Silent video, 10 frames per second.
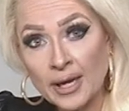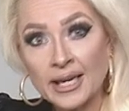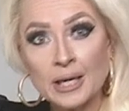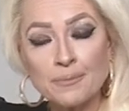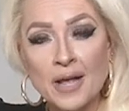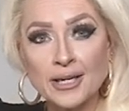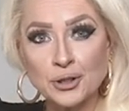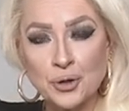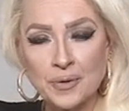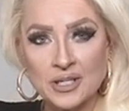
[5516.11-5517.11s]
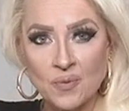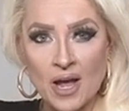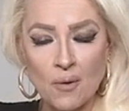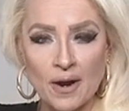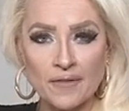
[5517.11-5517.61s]
it can apply to jewelry as
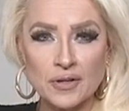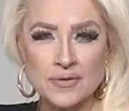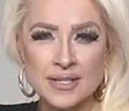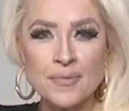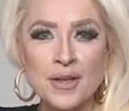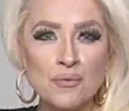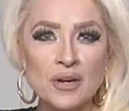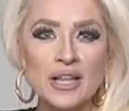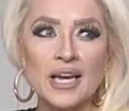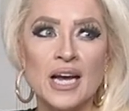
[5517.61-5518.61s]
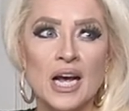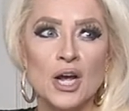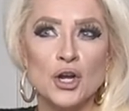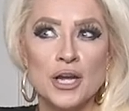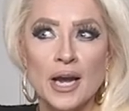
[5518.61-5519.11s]
well, where if there's something really
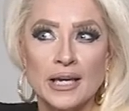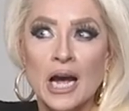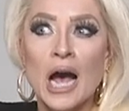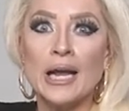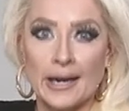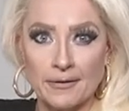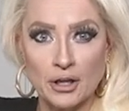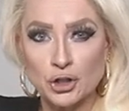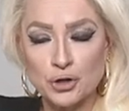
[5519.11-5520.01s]
iconic that